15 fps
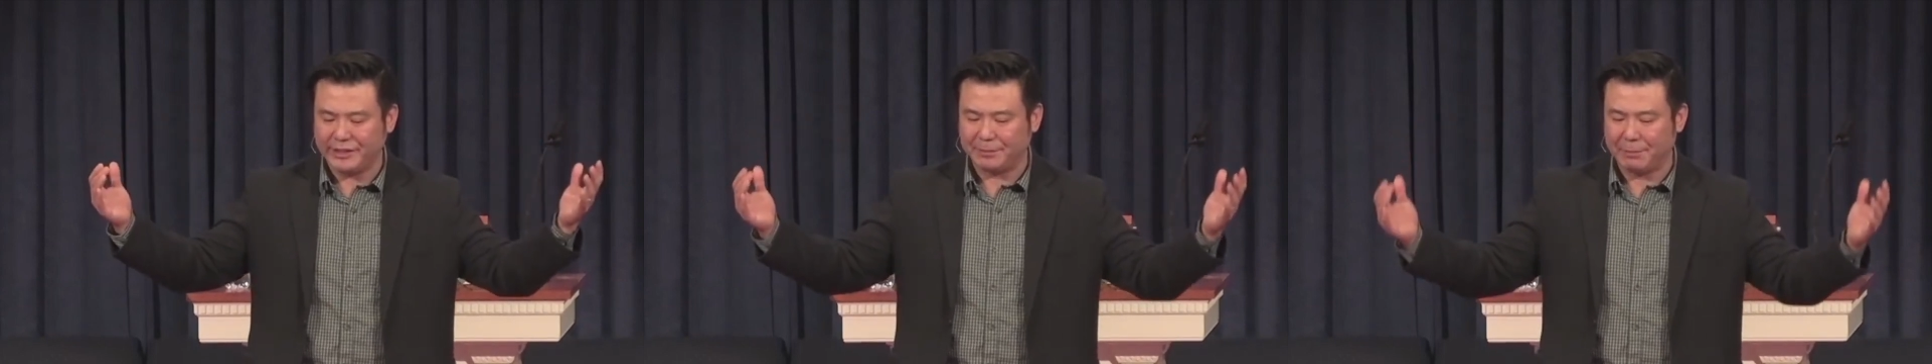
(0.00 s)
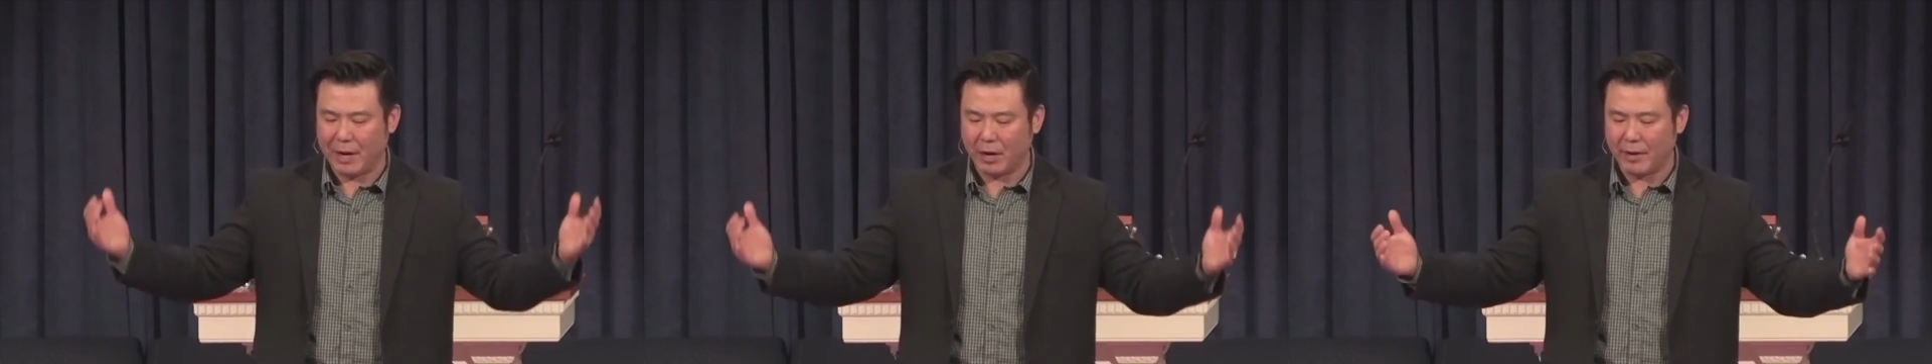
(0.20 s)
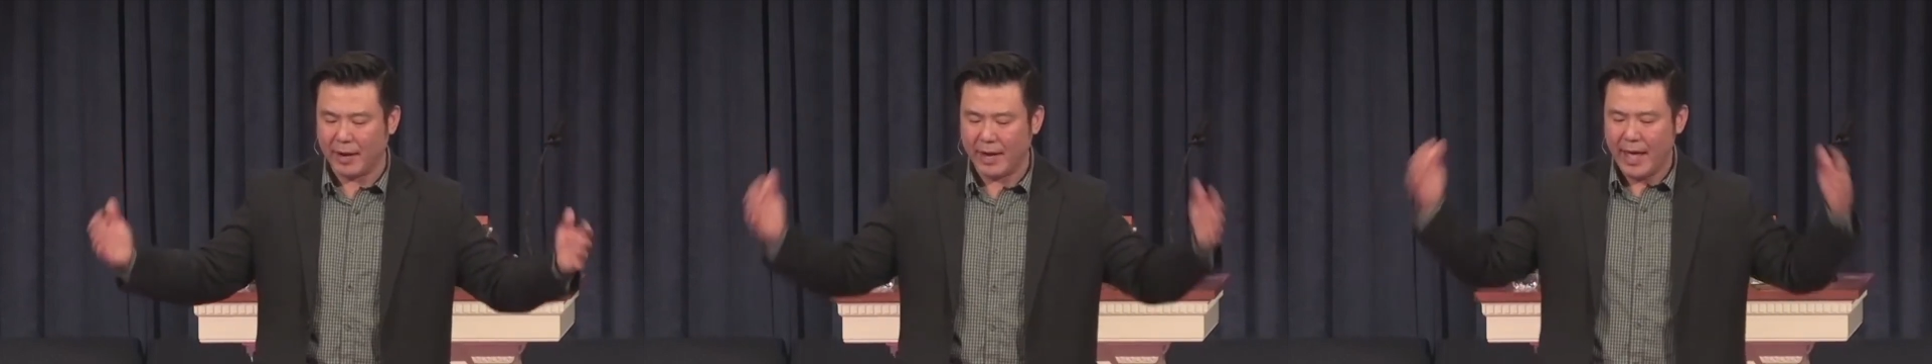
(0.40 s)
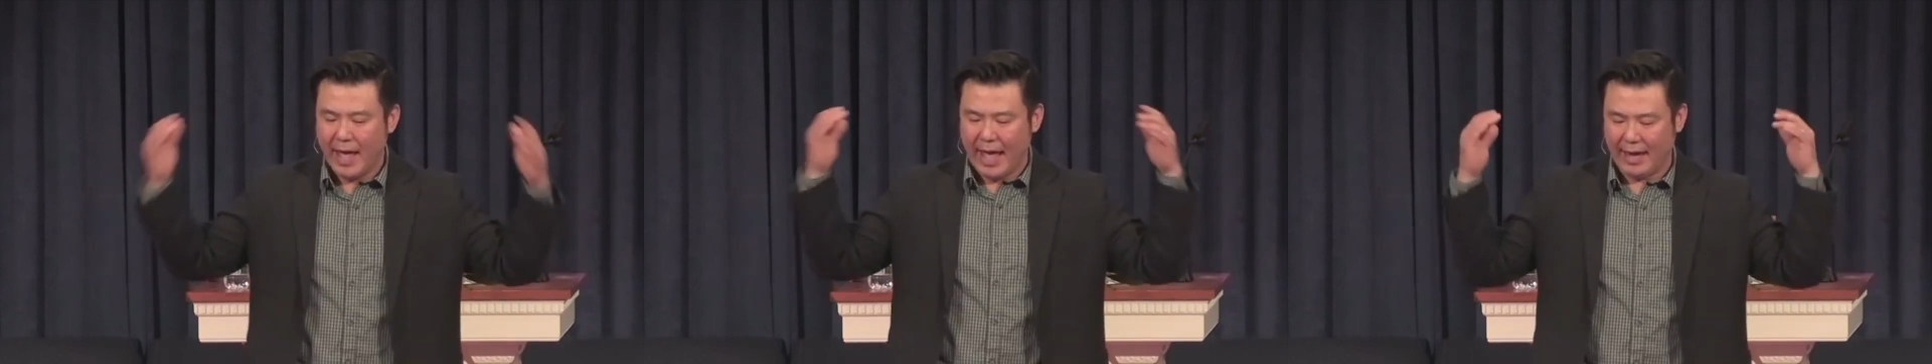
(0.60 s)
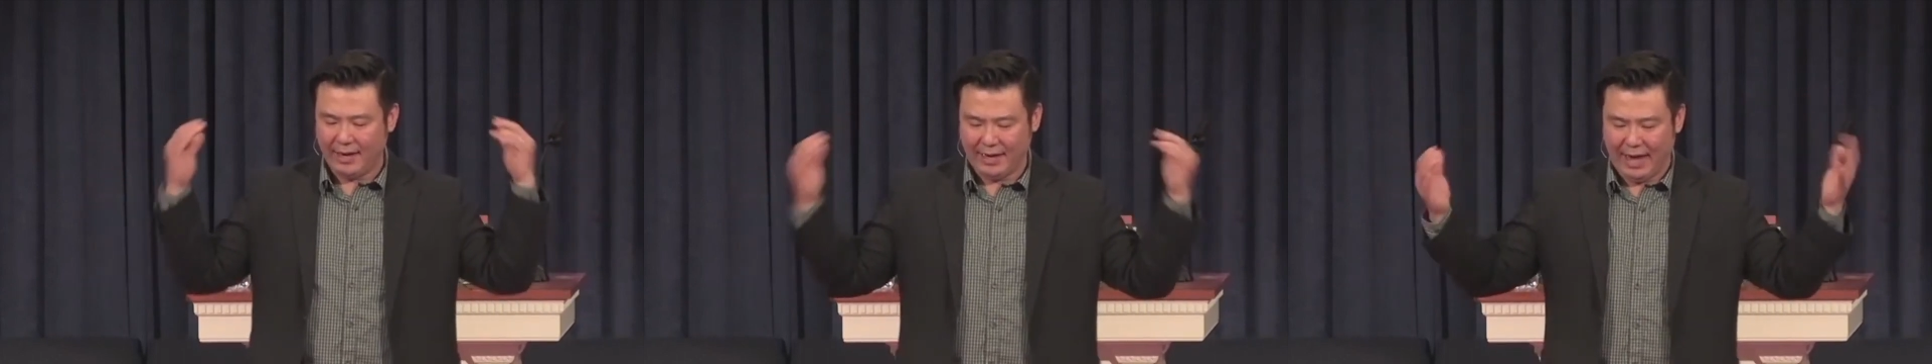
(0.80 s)
Spirit,
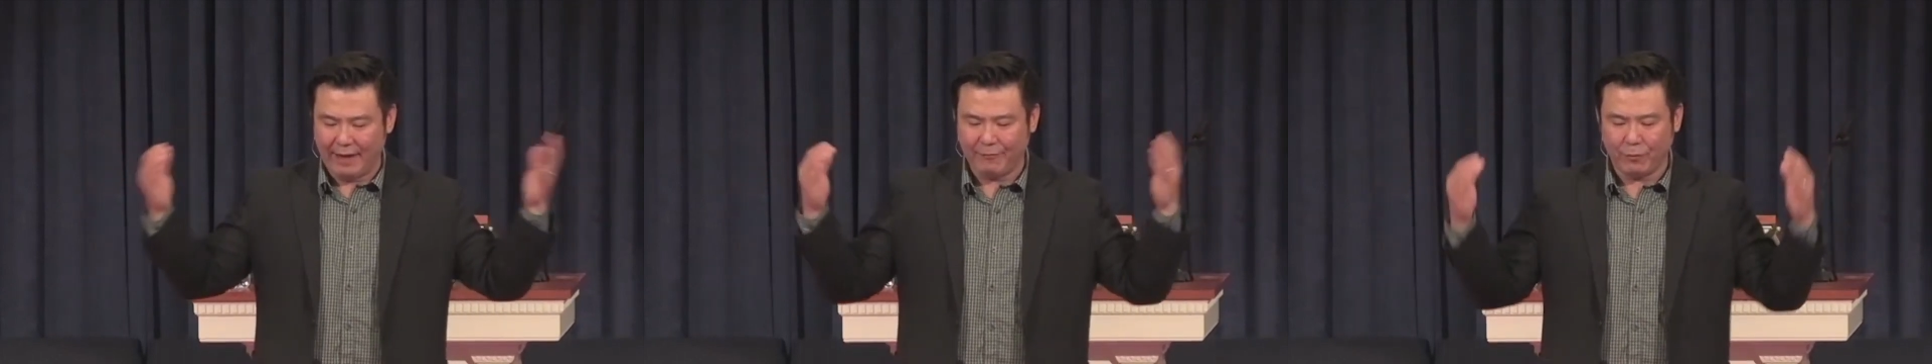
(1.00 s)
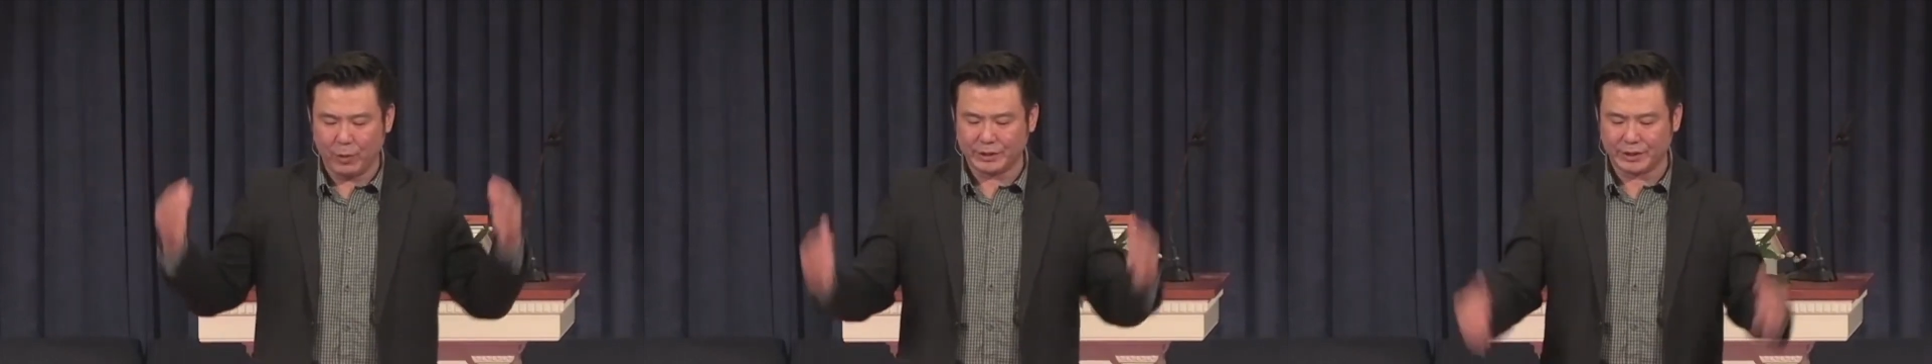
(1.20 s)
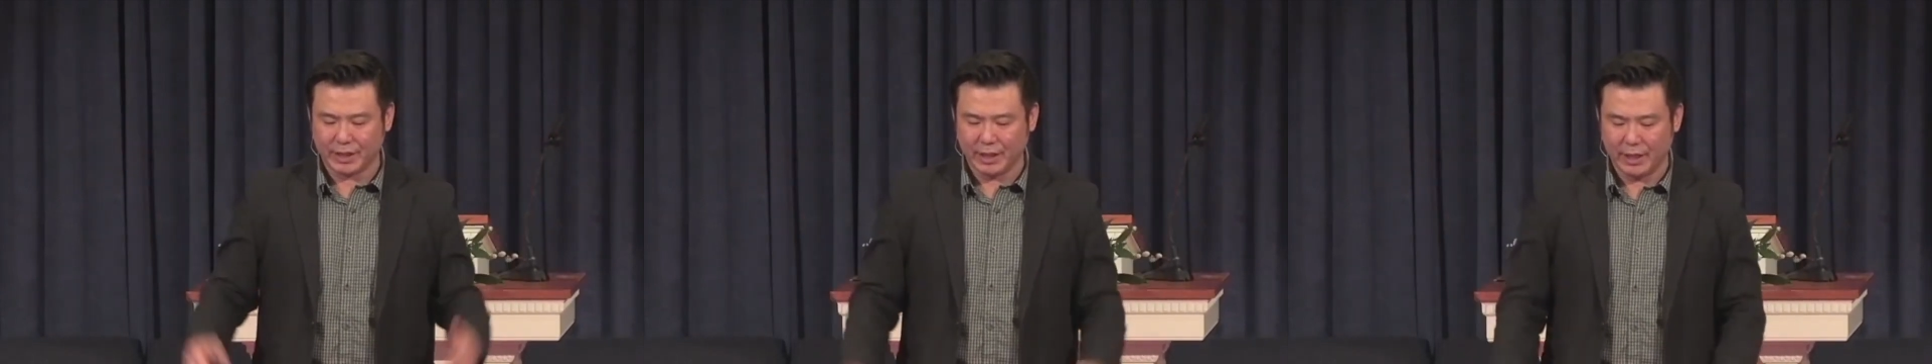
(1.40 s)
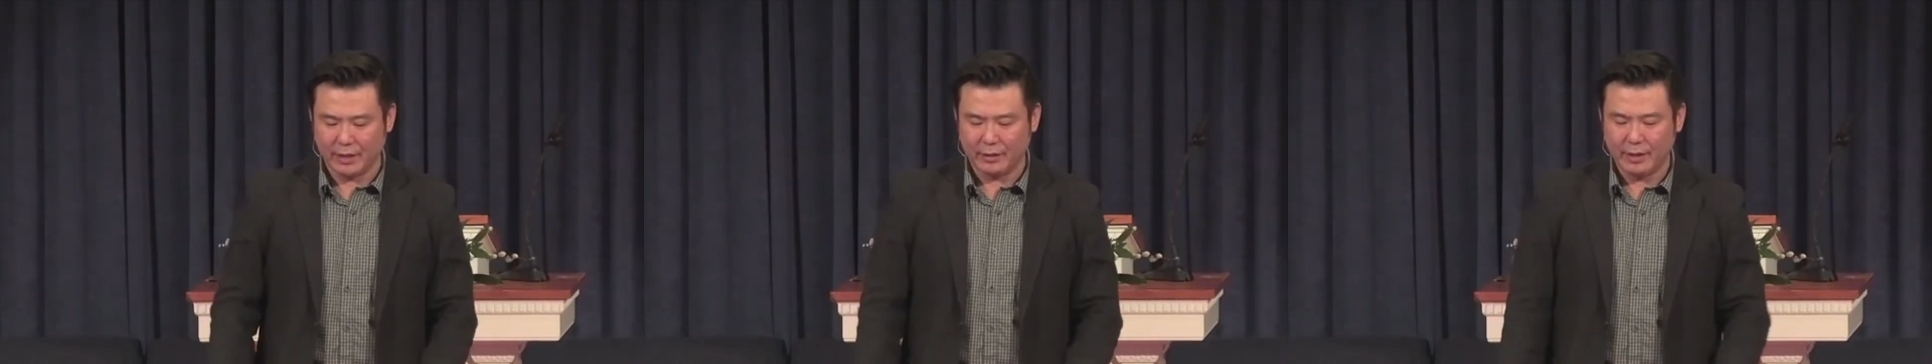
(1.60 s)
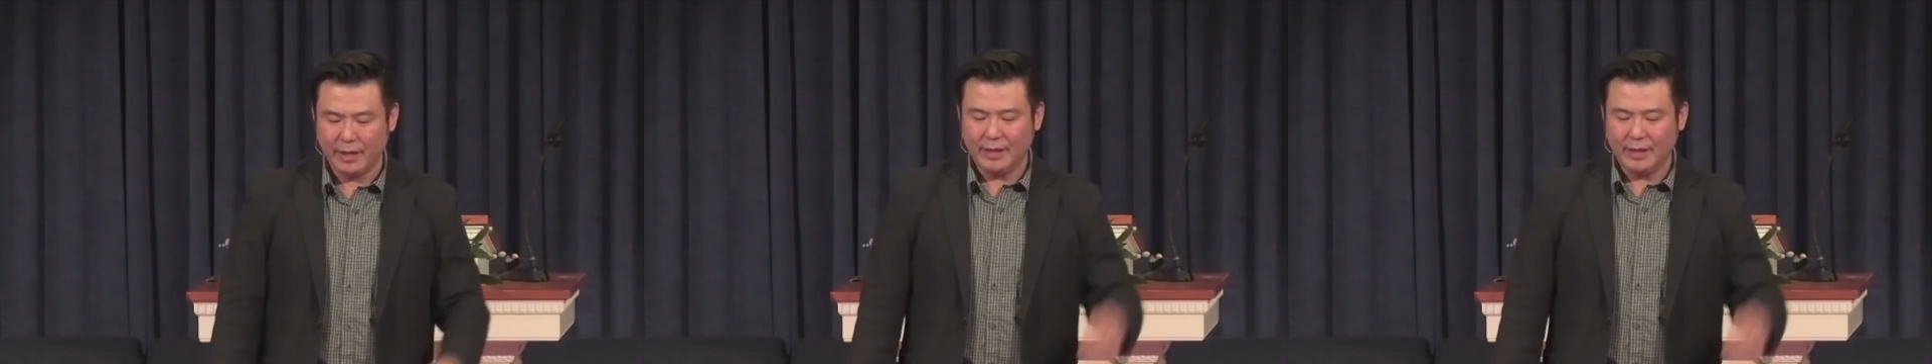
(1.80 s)
and life was good.